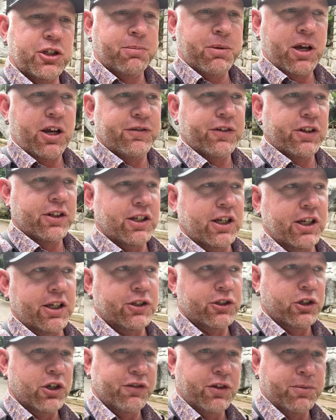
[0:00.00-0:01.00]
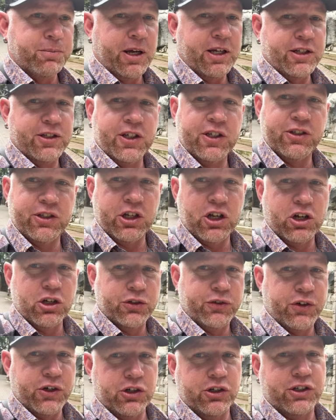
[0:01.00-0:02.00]
pay for the ticket. So if you paid sixty dollars
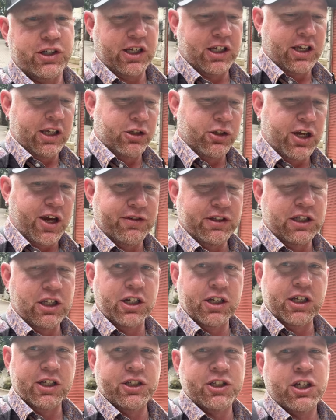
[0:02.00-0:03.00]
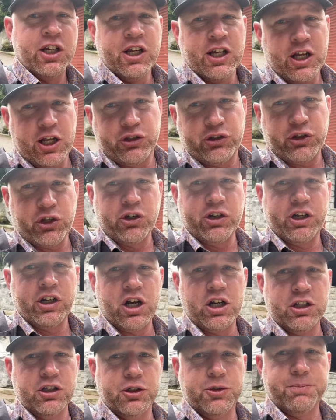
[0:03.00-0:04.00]
for your ticket and you have a luggage, it's thirty
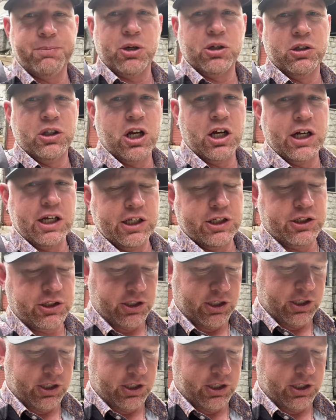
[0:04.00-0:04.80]
dollars per luggage.